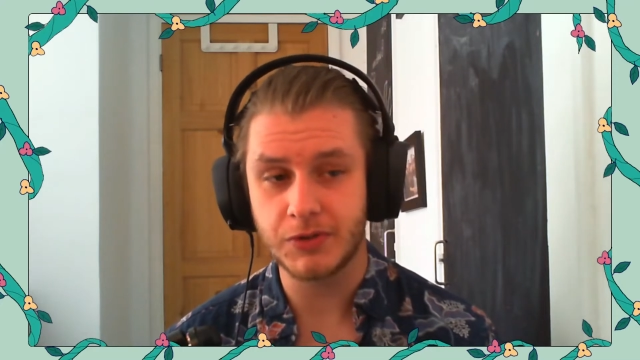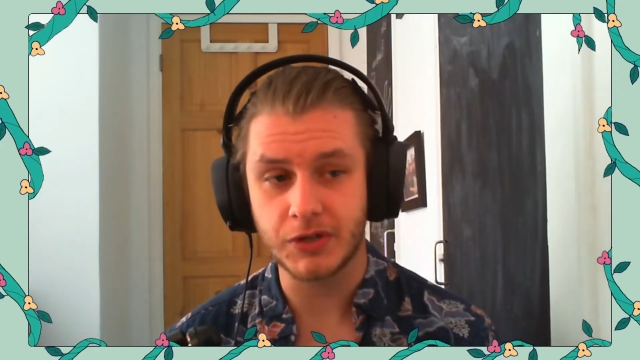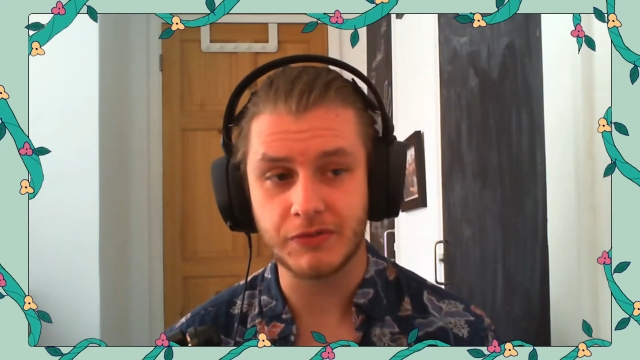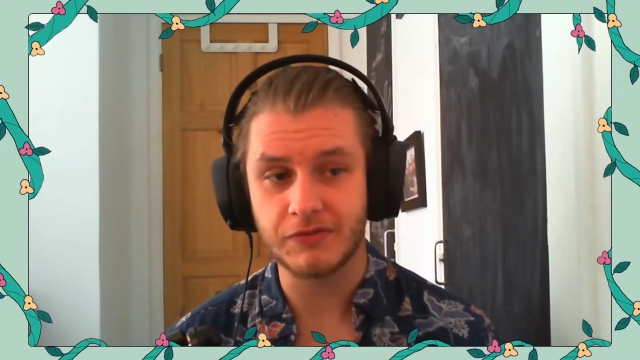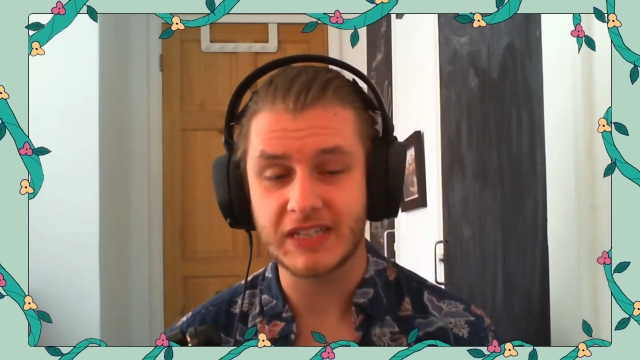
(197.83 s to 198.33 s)

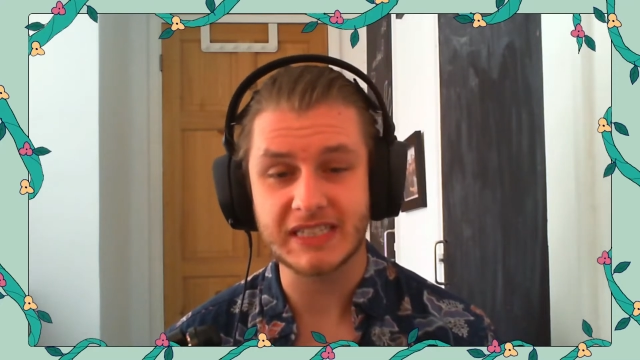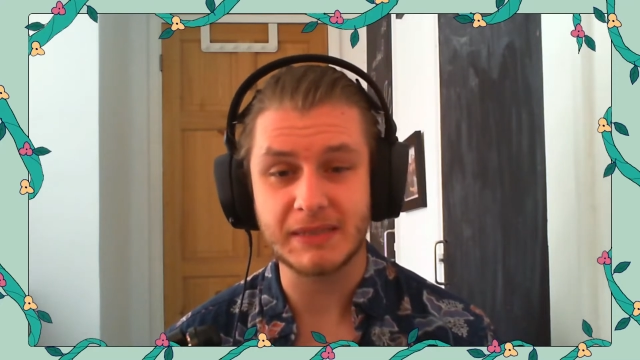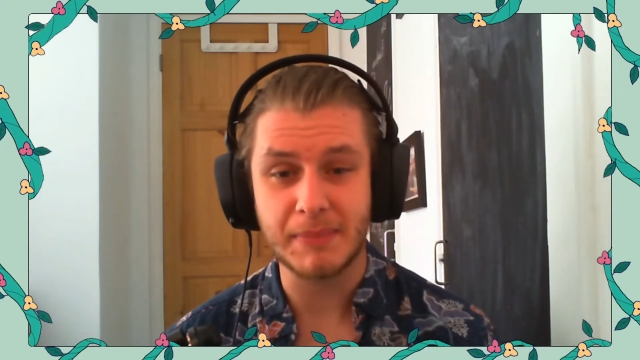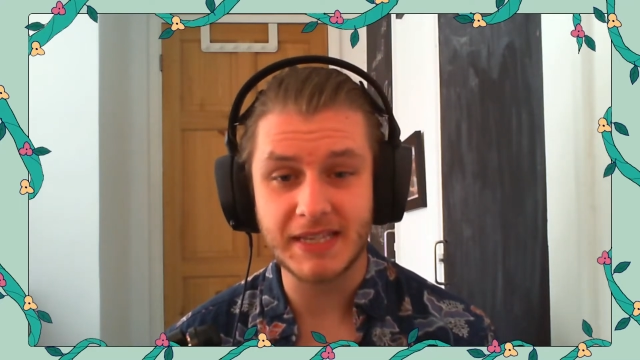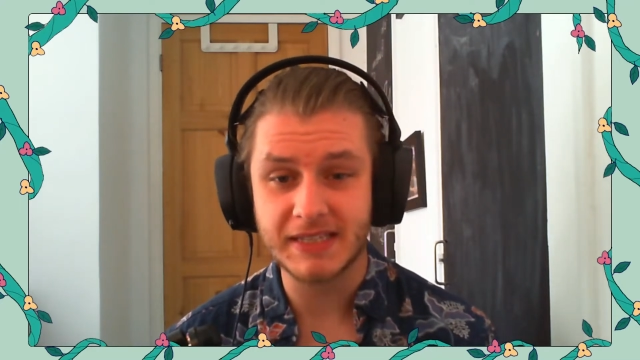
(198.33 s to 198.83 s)
don't fancy
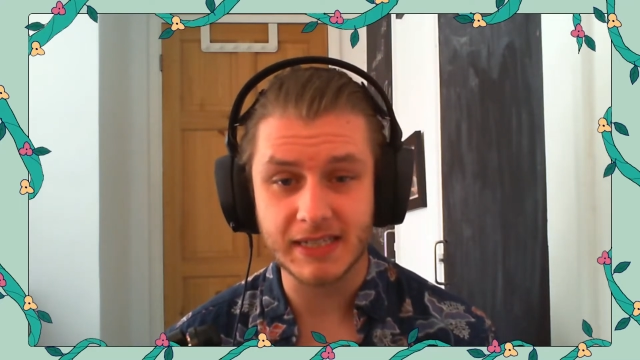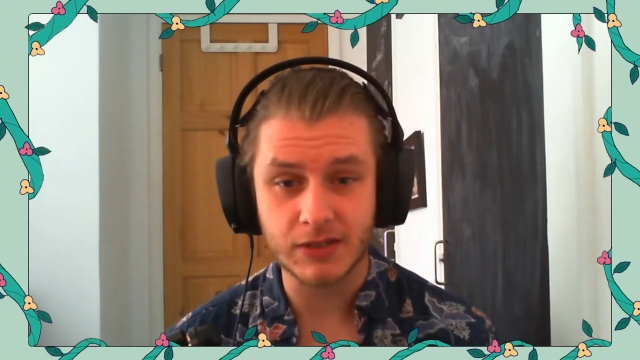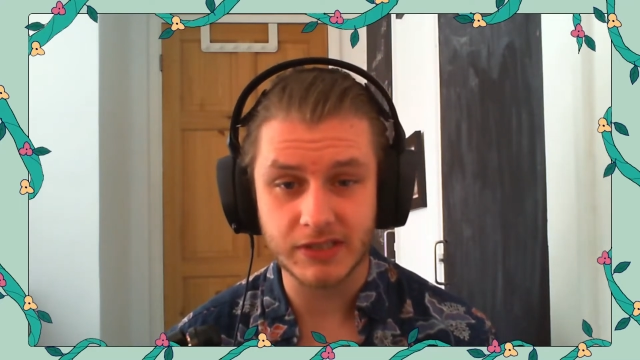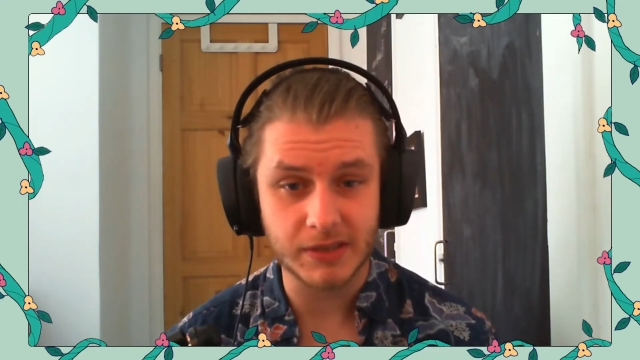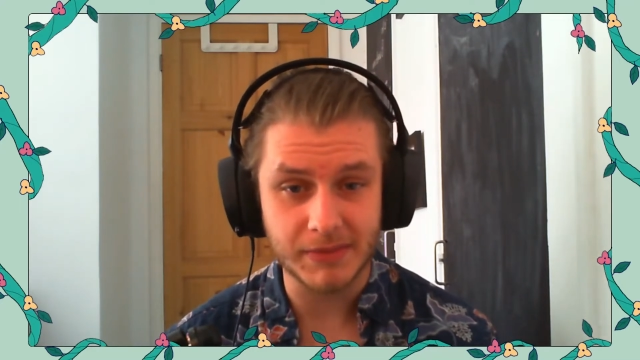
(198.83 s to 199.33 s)
basing it
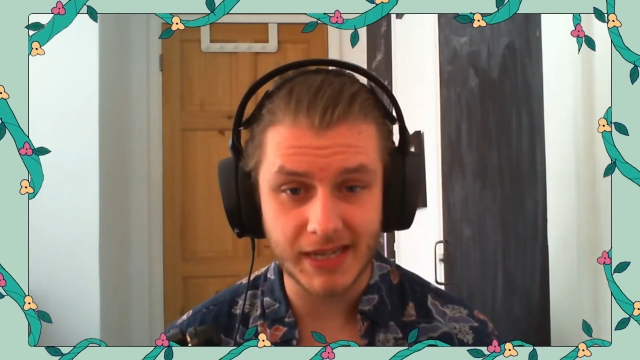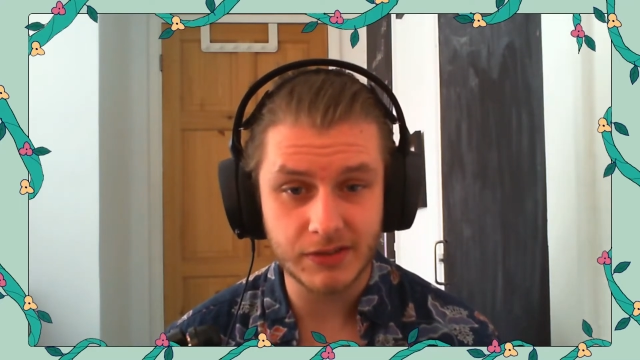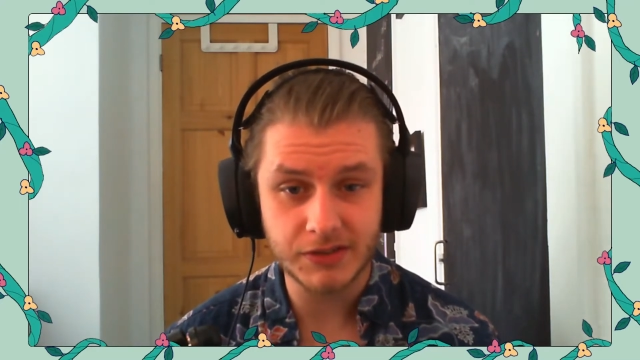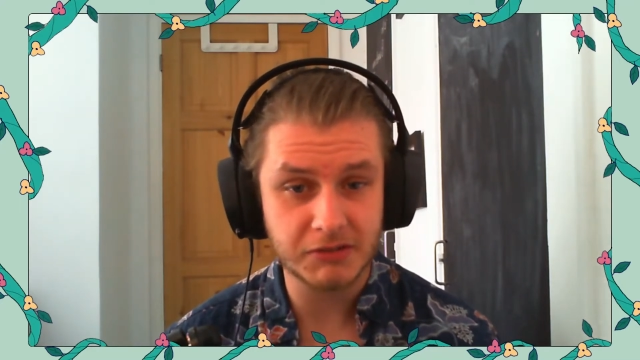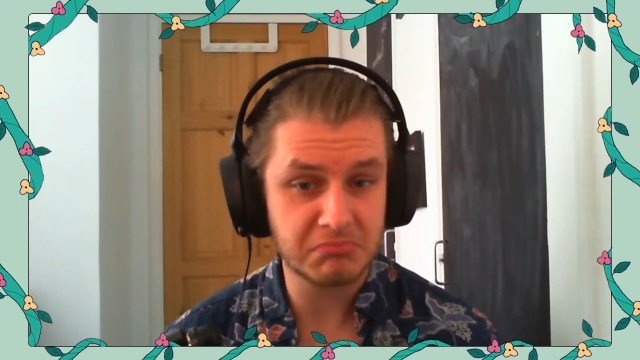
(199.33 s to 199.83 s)
on something
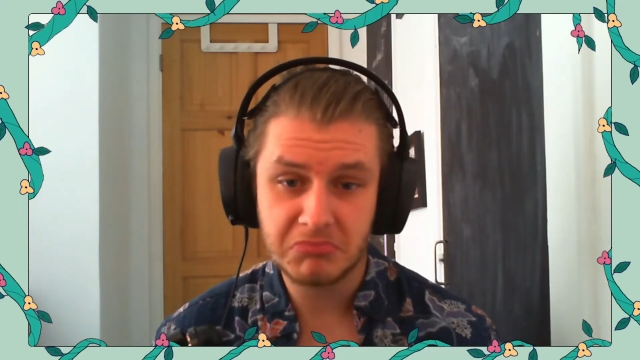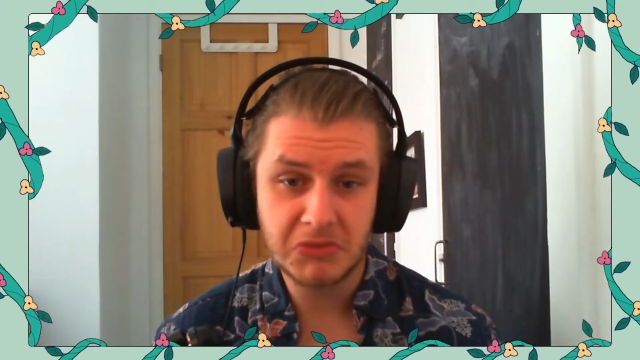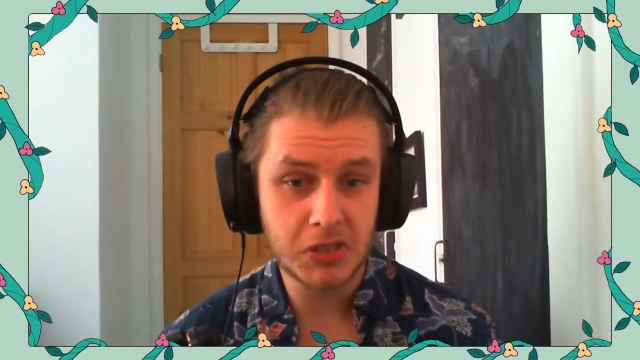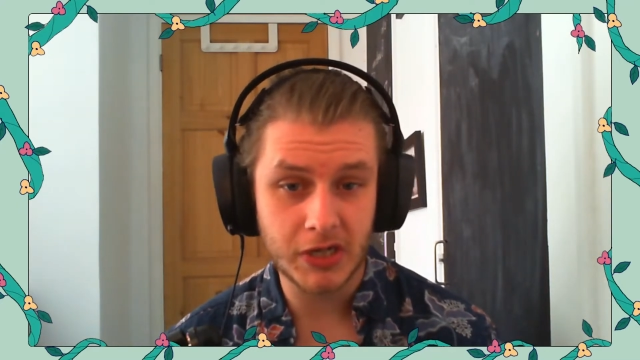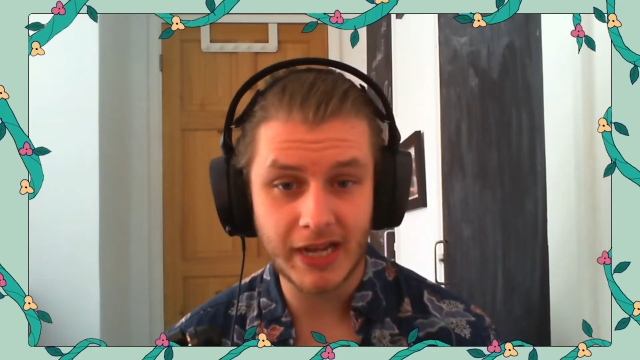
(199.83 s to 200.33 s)
else,
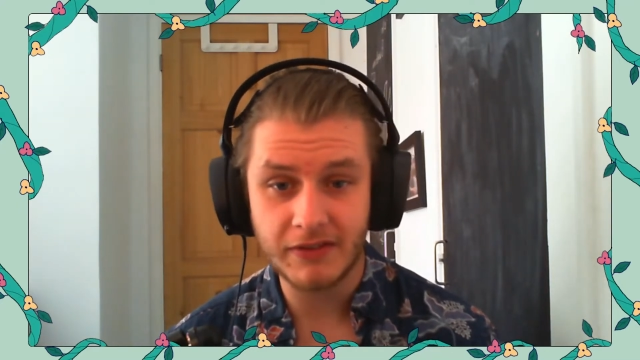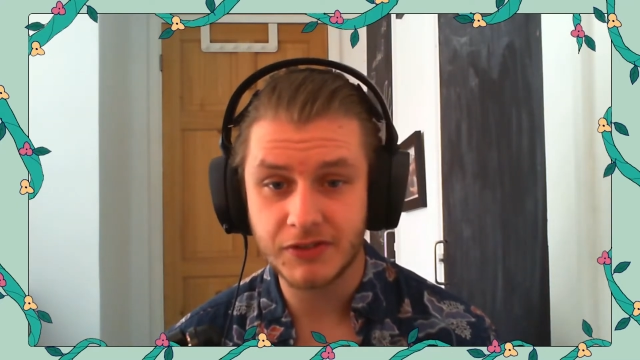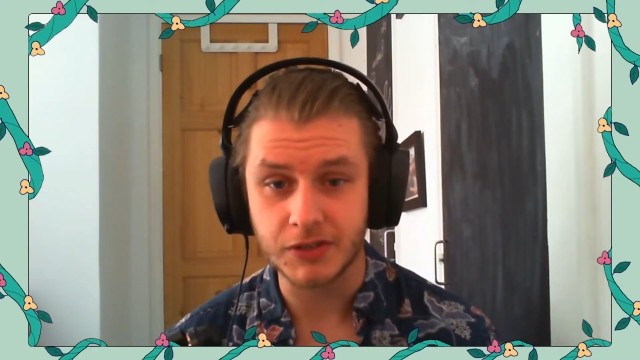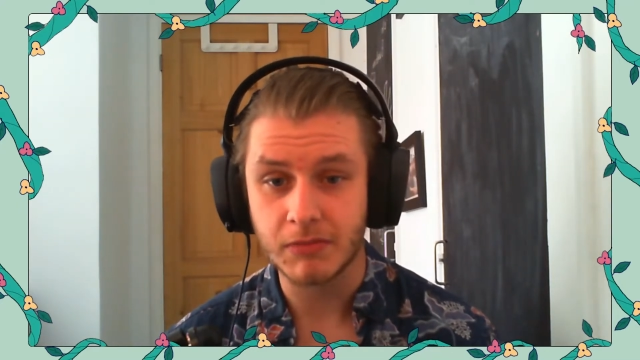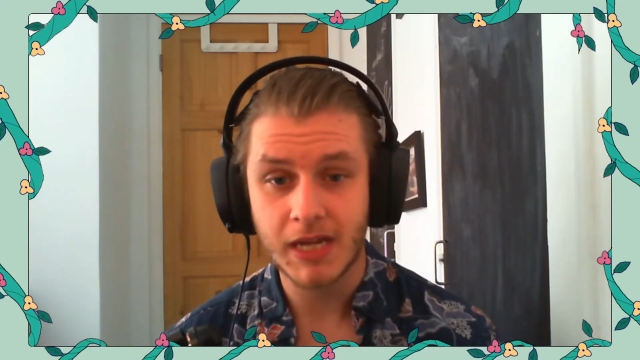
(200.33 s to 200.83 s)
you don't have
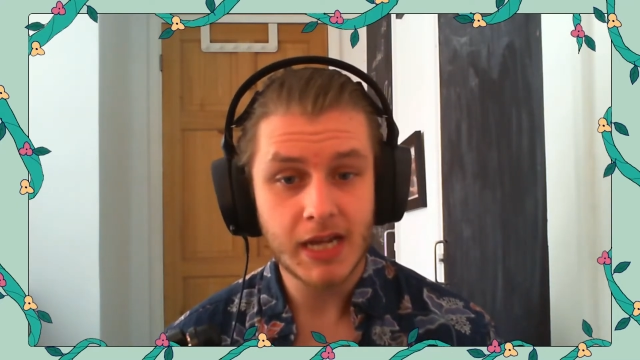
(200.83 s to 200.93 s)
to.